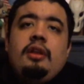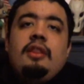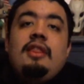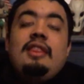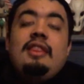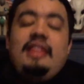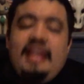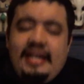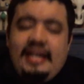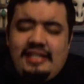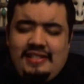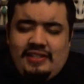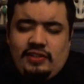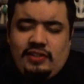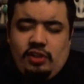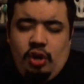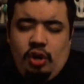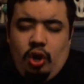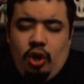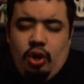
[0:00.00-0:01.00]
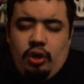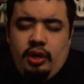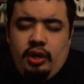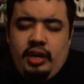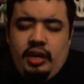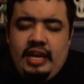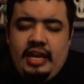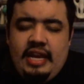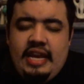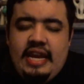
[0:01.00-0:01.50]
This song
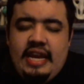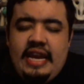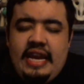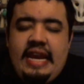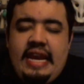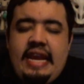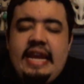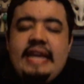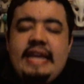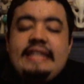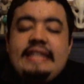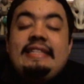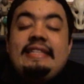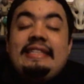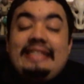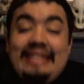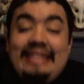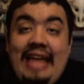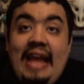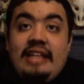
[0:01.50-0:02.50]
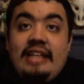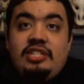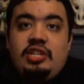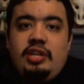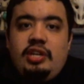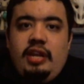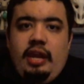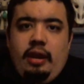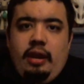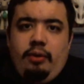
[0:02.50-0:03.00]
is
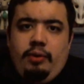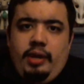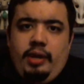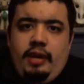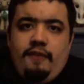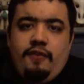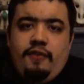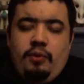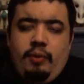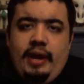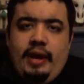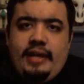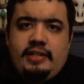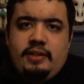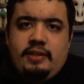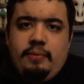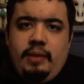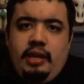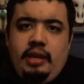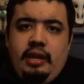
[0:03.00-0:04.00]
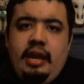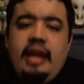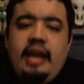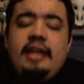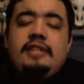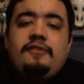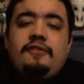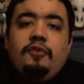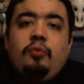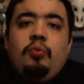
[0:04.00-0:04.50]
legendary, if you ask me. And
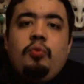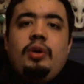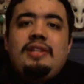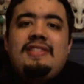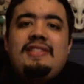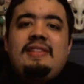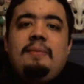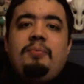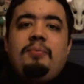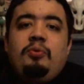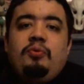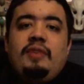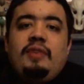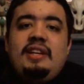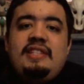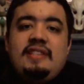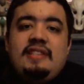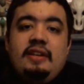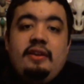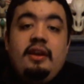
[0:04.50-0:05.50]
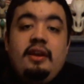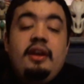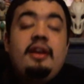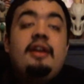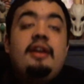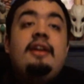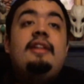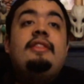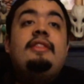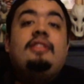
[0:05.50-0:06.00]
it's for one simple reason,
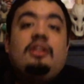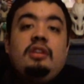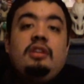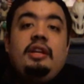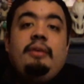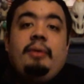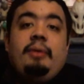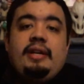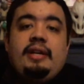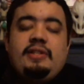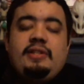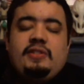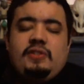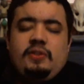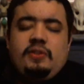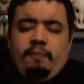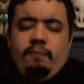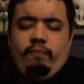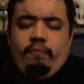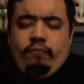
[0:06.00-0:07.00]
the lyrics.